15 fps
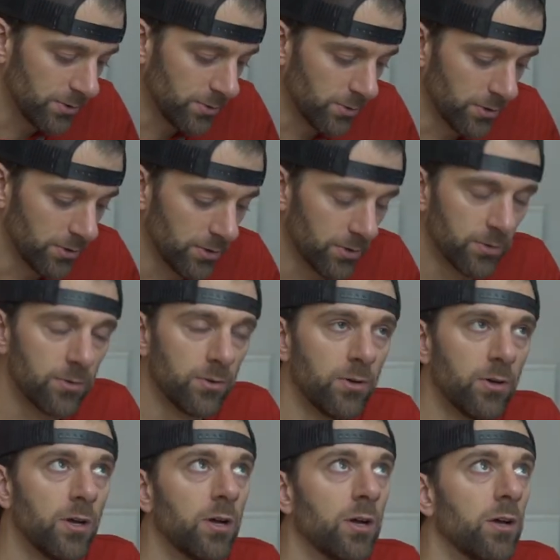the order
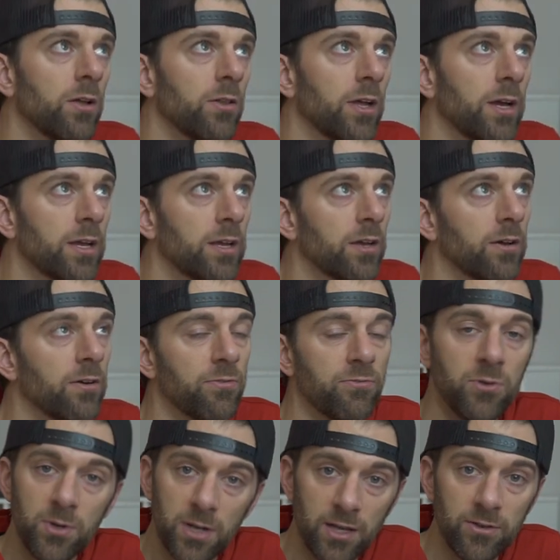like a
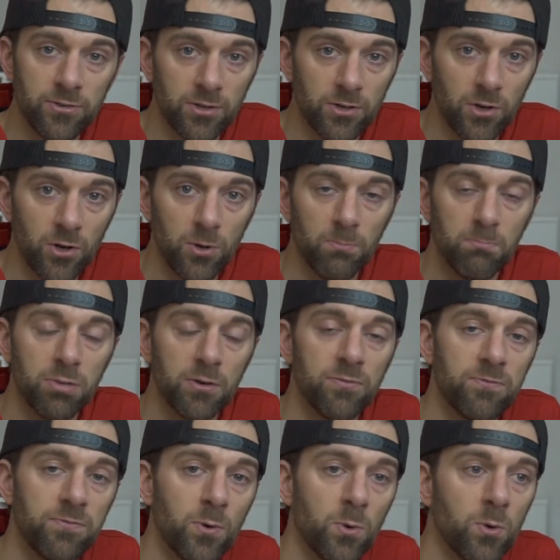few days ago
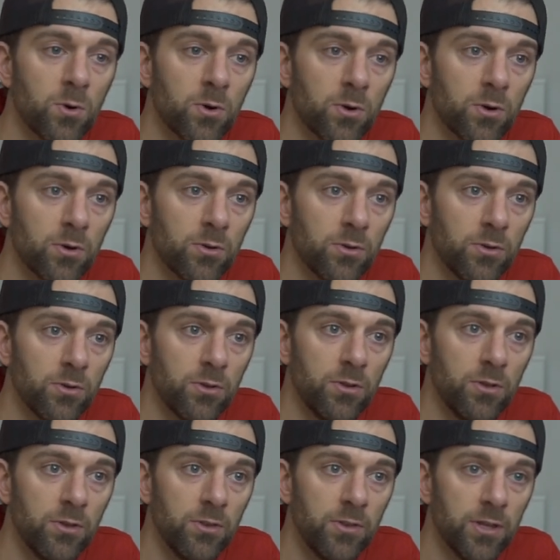before
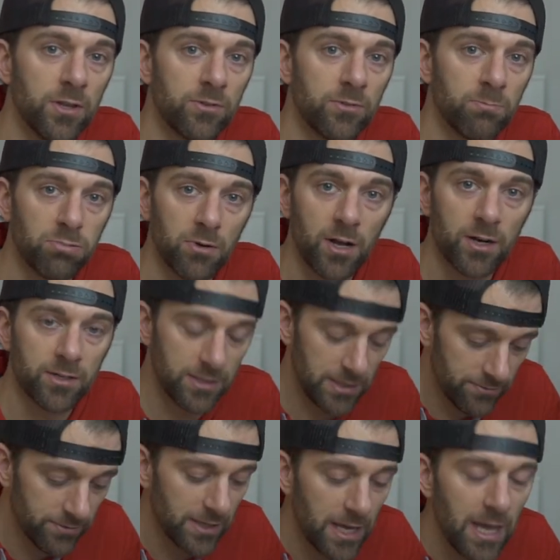this product
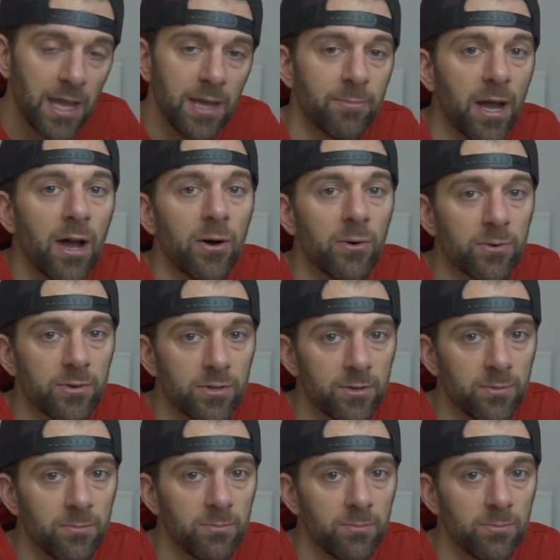even came out.